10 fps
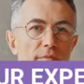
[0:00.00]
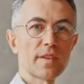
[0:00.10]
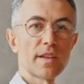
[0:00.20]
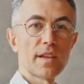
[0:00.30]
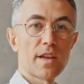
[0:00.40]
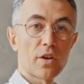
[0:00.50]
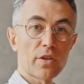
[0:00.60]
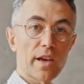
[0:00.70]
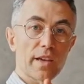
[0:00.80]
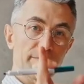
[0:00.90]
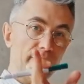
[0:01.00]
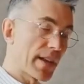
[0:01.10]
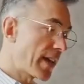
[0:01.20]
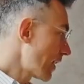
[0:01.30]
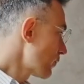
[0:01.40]
Delve into the
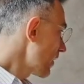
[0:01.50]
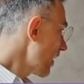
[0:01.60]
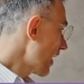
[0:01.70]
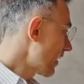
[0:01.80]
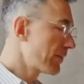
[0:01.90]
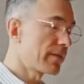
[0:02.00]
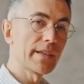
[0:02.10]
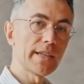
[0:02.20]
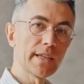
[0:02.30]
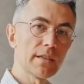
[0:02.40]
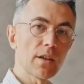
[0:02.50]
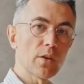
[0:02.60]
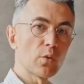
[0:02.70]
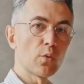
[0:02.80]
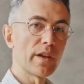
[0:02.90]
realm of sharing your expertise as
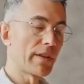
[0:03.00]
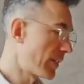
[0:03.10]
a tutor or